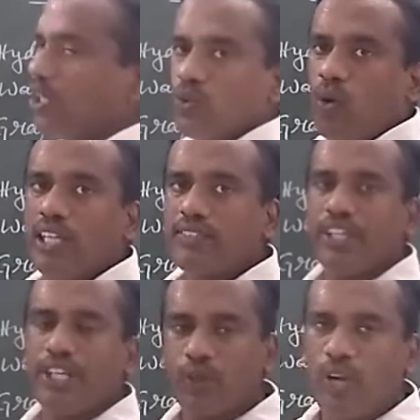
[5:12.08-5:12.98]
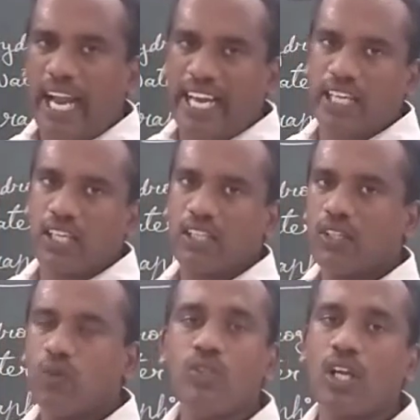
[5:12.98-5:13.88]
what we need to add.
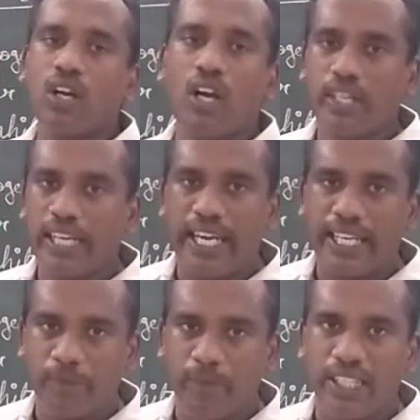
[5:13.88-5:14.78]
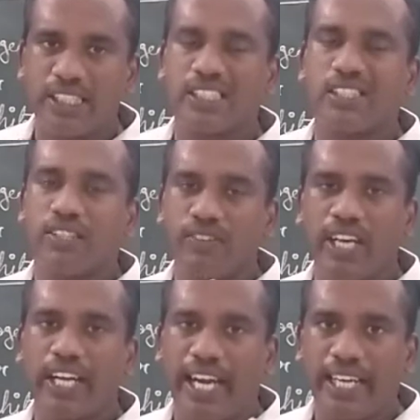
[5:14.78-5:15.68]
We are not adding much, we
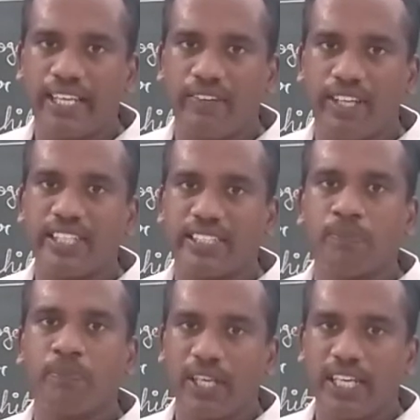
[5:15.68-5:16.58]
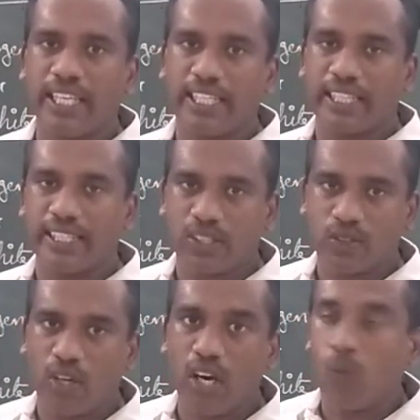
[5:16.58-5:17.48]
are adding very simple content that is
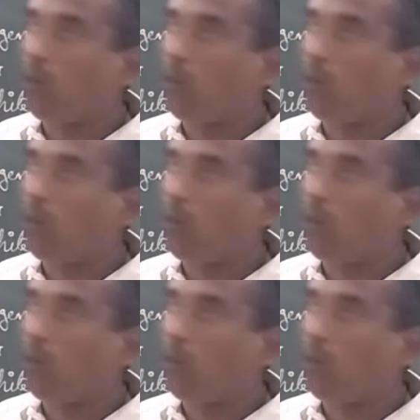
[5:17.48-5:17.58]
called